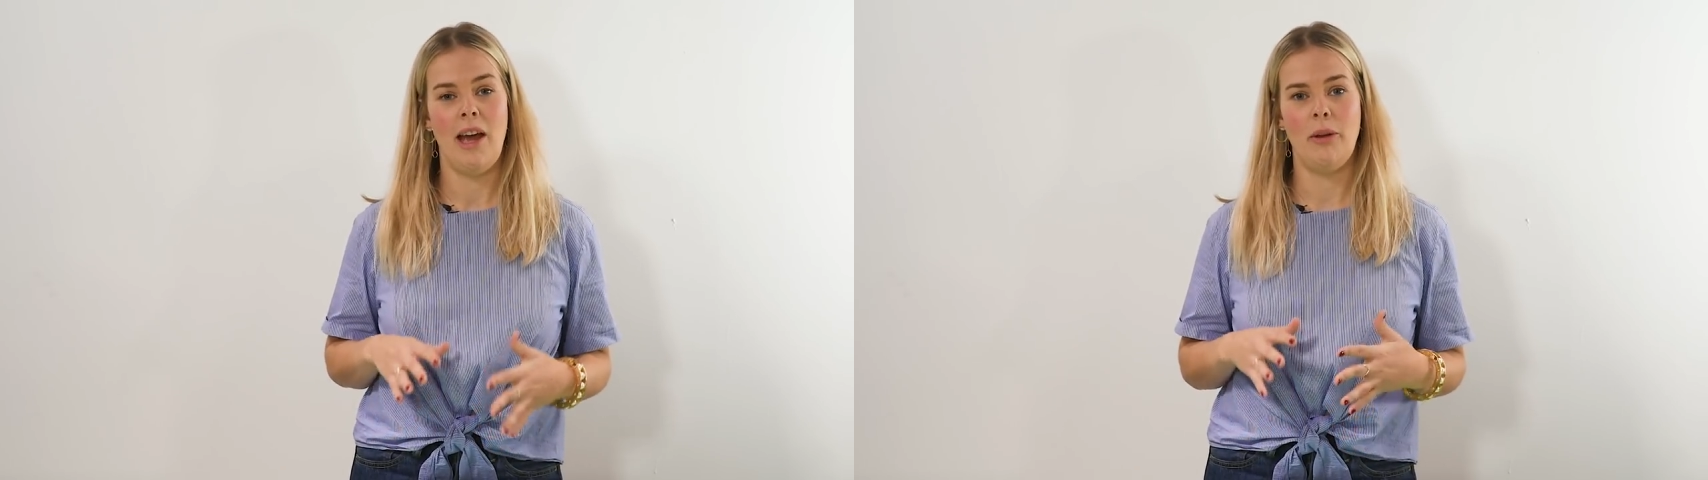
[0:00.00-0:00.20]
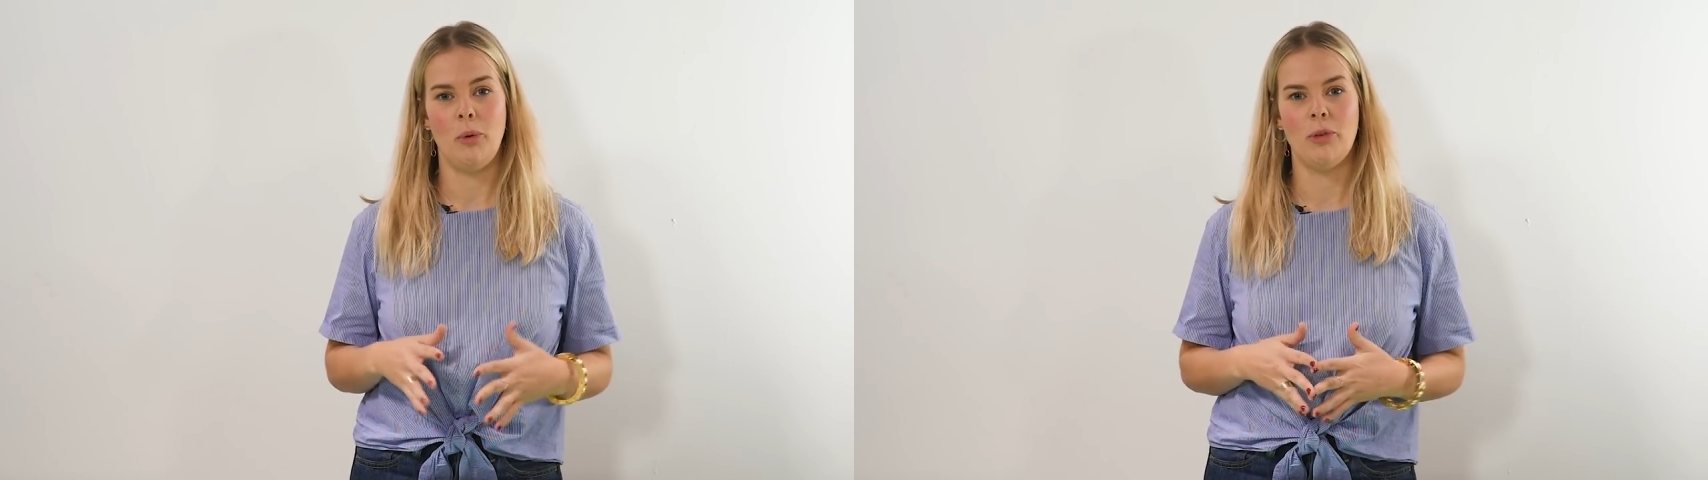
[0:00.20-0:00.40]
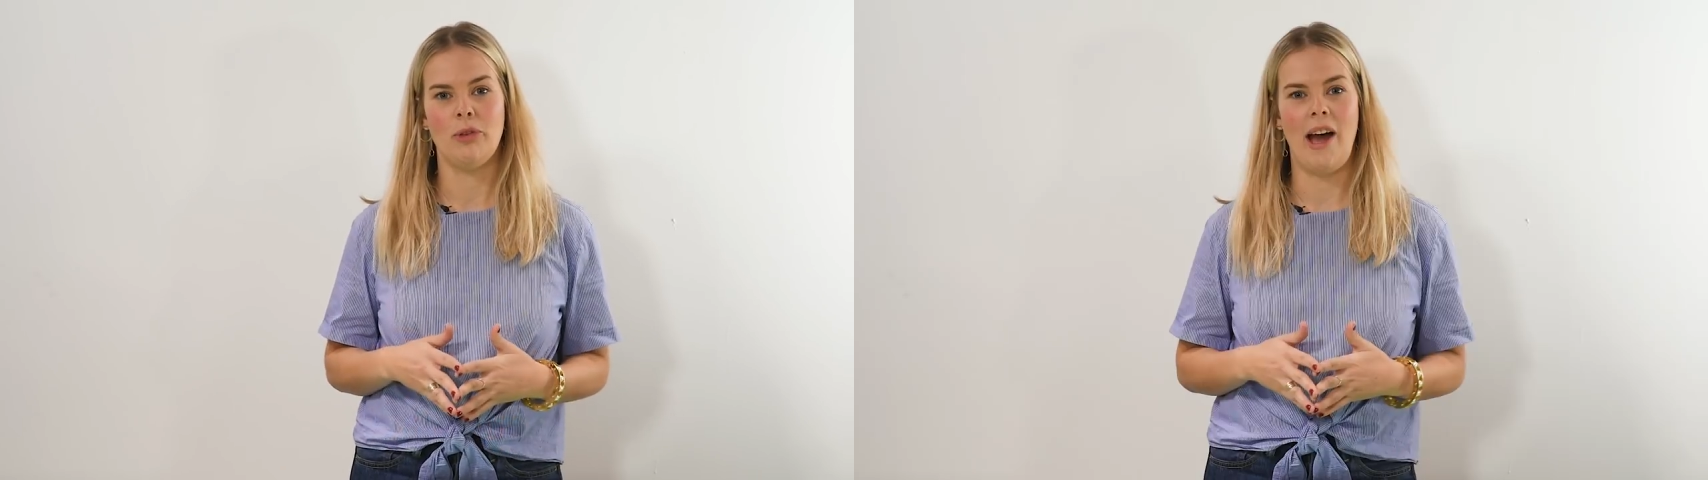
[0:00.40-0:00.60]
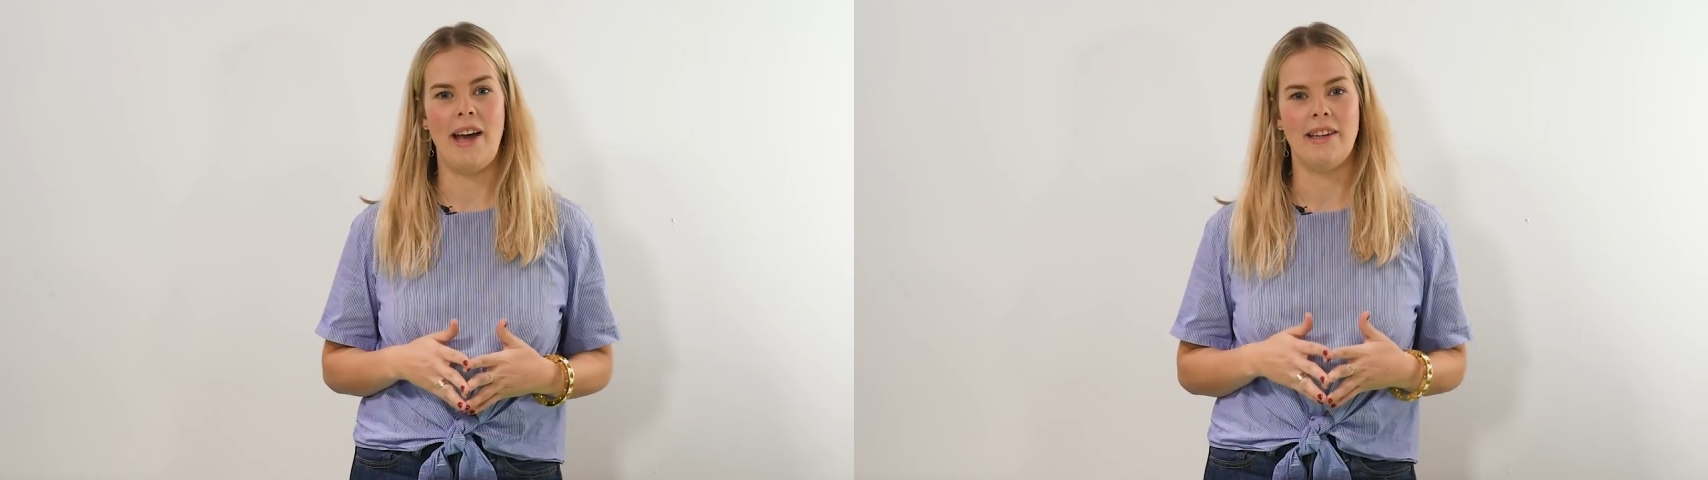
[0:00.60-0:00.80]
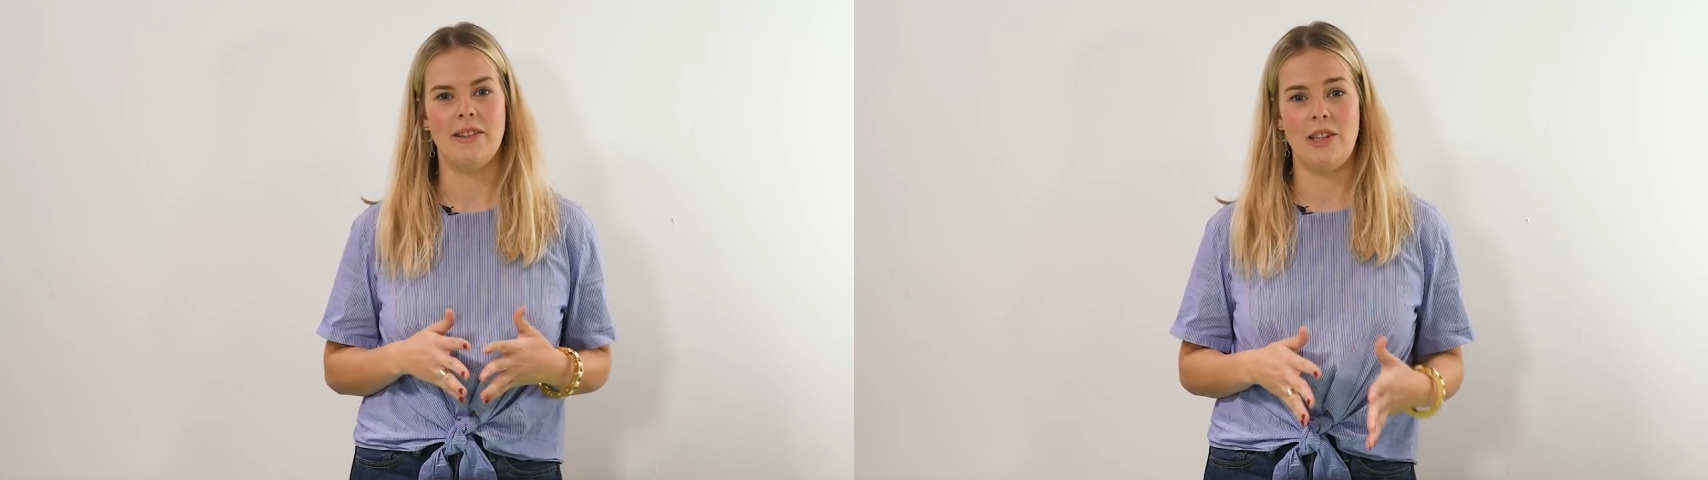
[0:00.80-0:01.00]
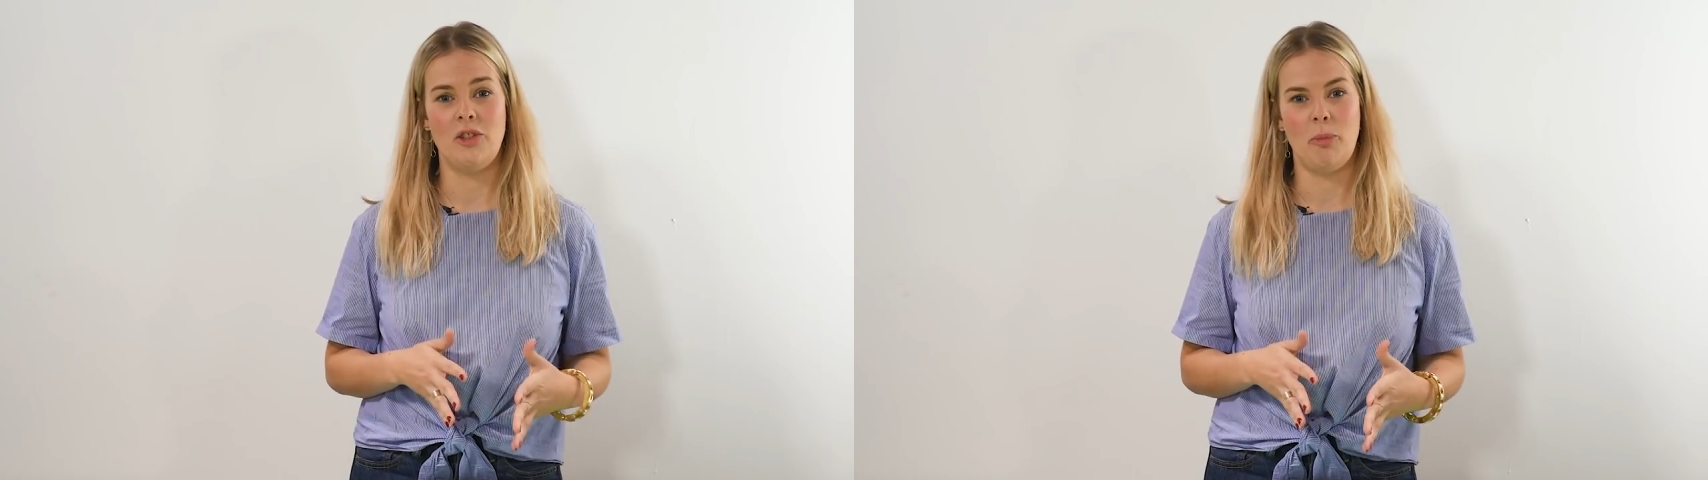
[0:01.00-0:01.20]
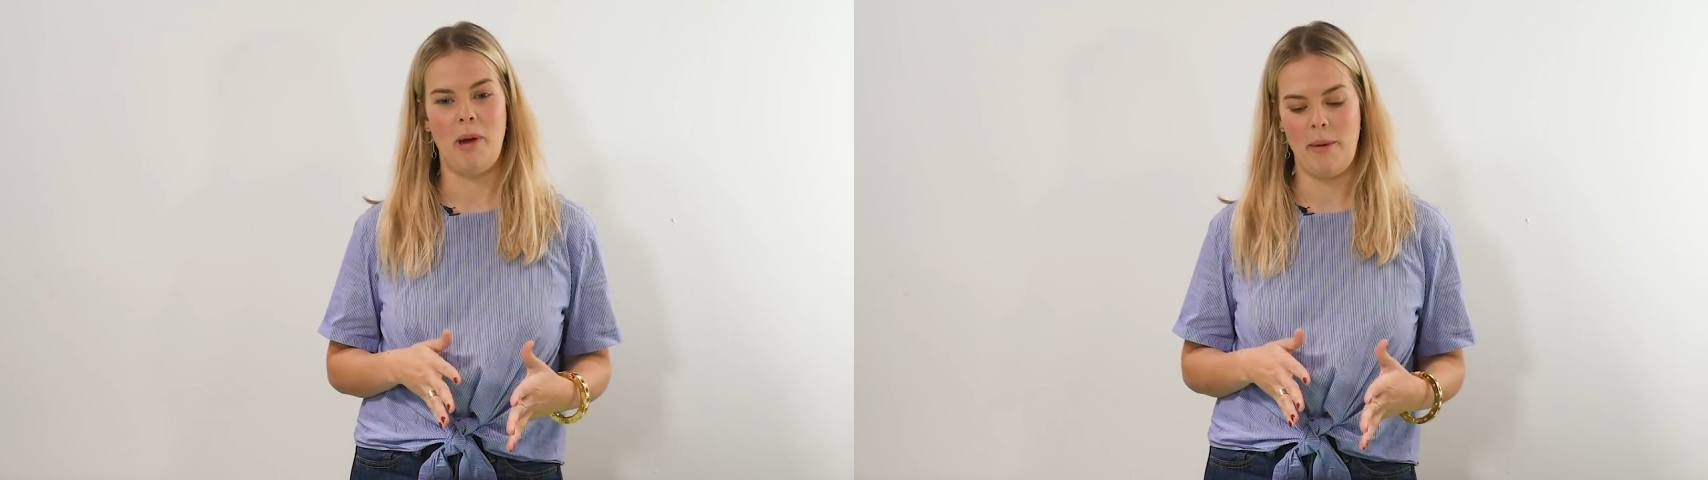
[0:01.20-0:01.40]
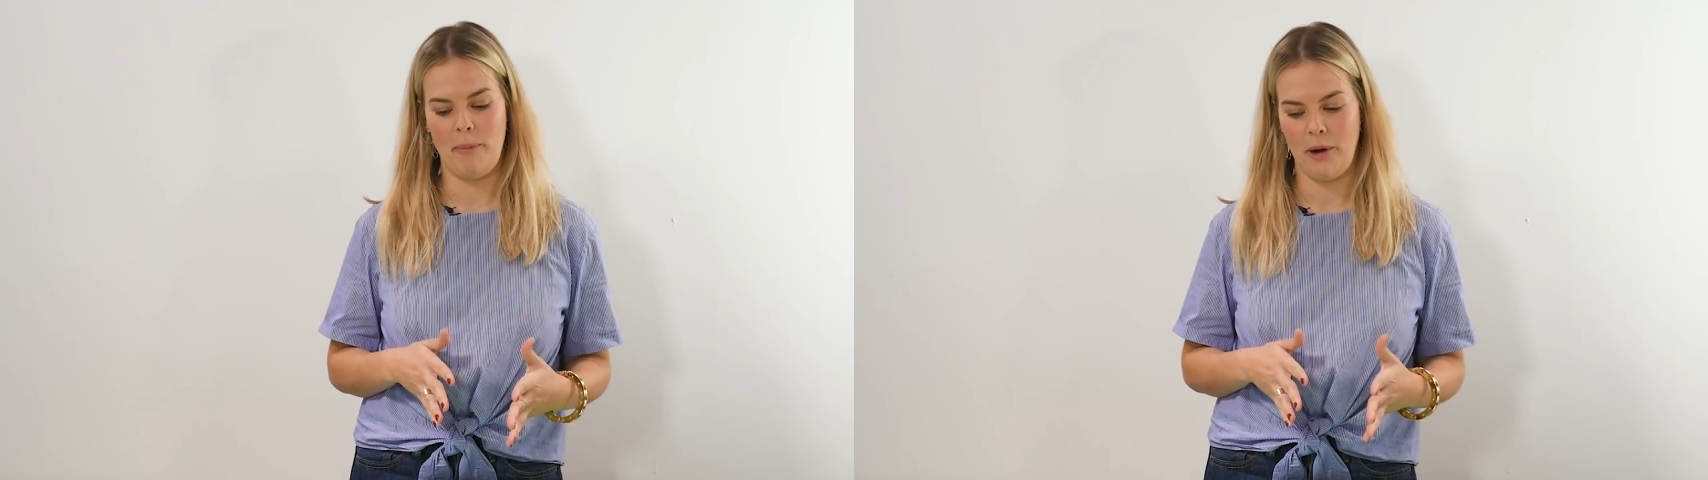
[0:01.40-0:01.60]
and also adding tissue
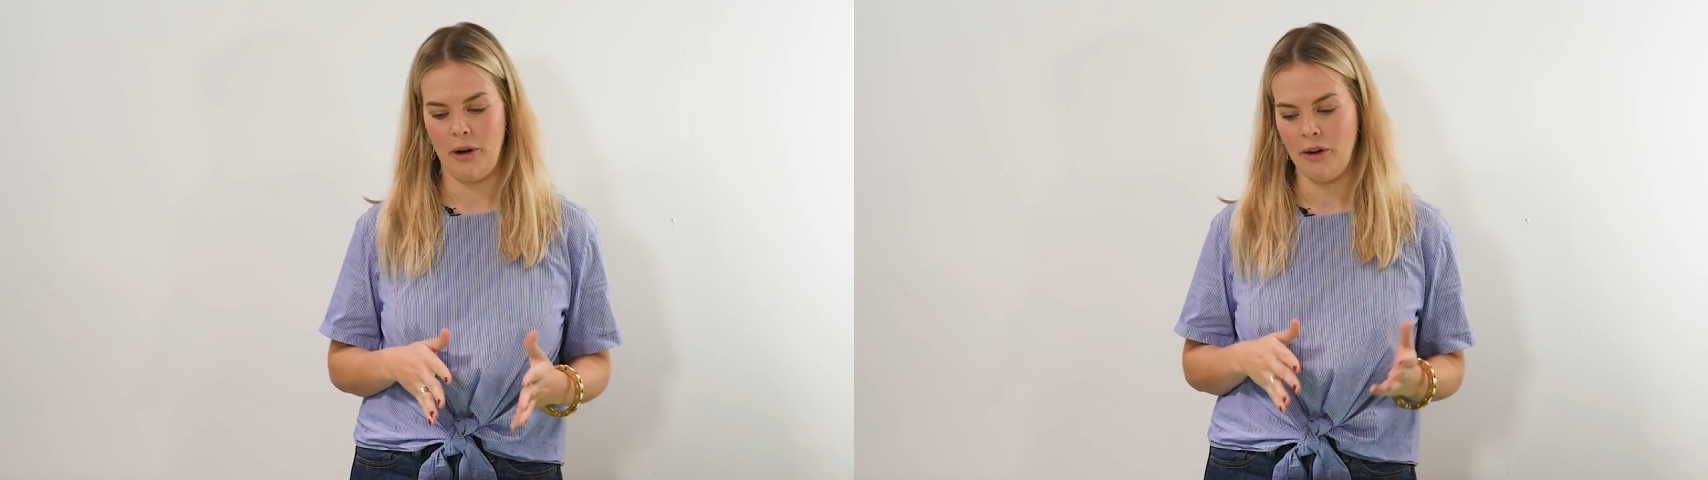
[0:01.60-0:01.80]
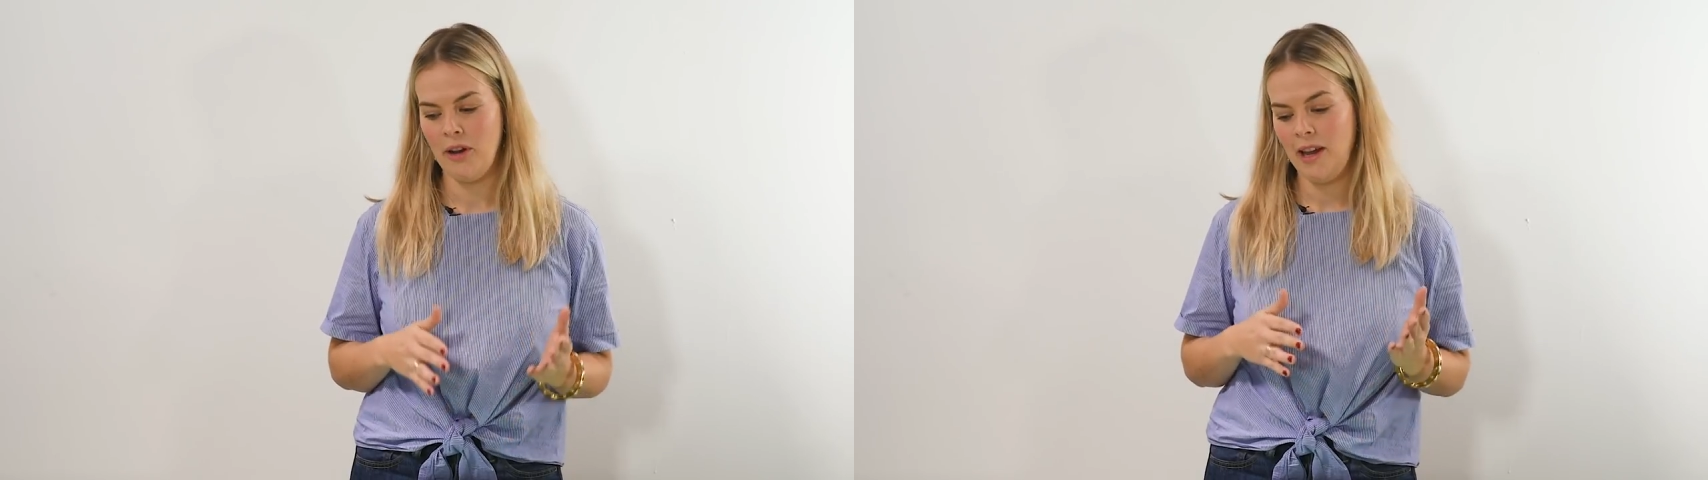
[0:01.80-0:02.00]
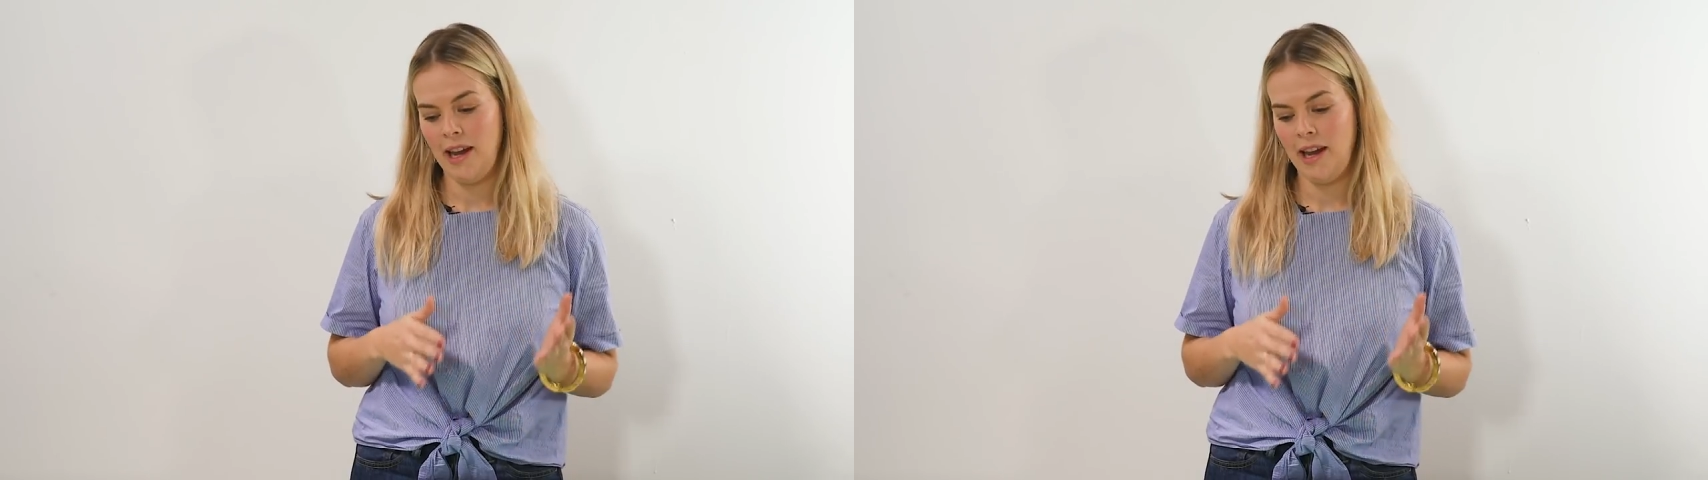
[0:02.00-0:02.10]
paper